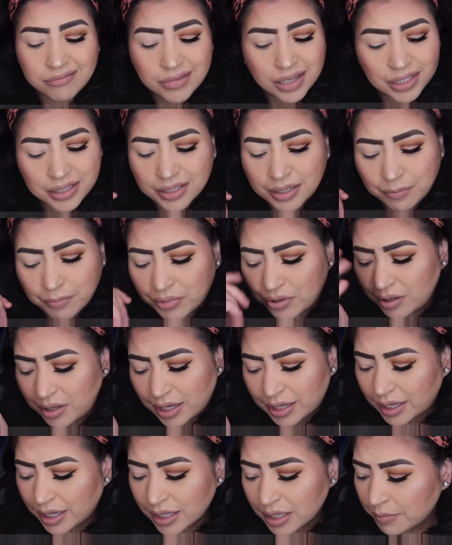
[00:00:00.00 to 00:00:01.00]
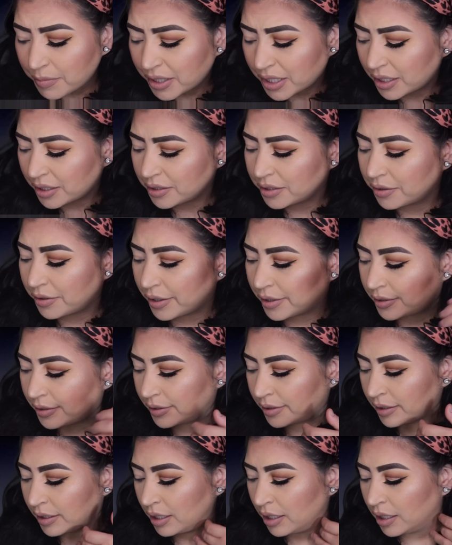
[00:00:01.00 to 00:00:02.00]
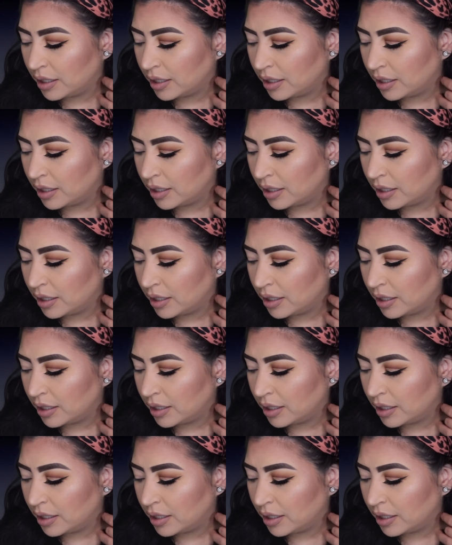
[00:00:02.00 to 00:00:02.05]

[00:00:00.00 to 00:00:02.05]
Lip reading: it's simple. Like, anybody could do this.